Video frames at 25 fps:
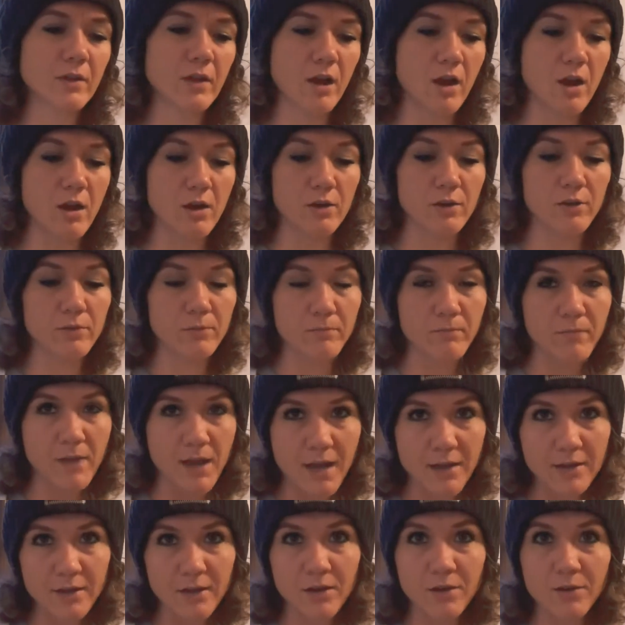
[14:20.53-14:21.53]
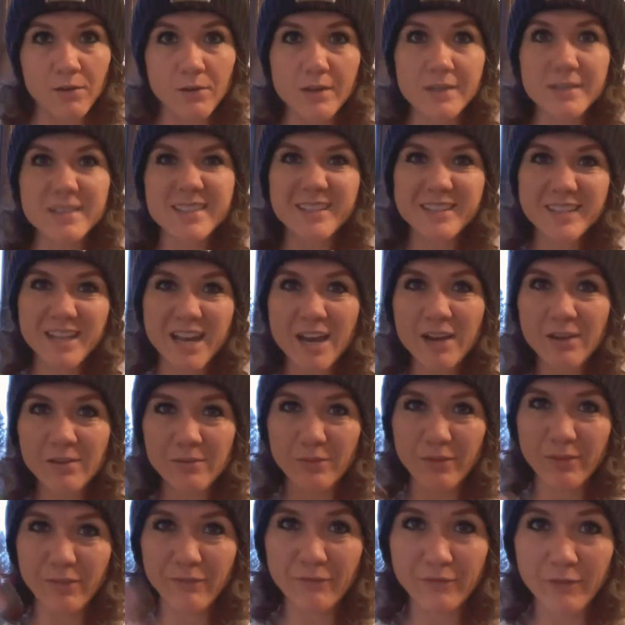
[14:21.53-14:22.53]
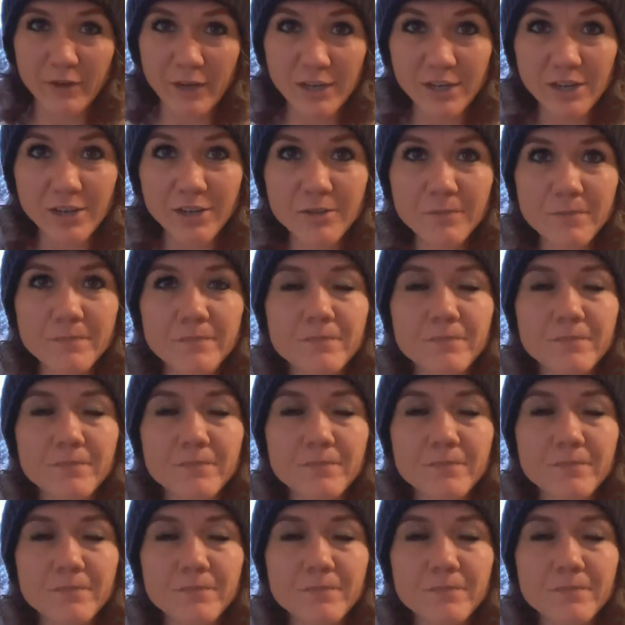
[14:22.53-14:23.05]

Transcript: our motto is attack with fire,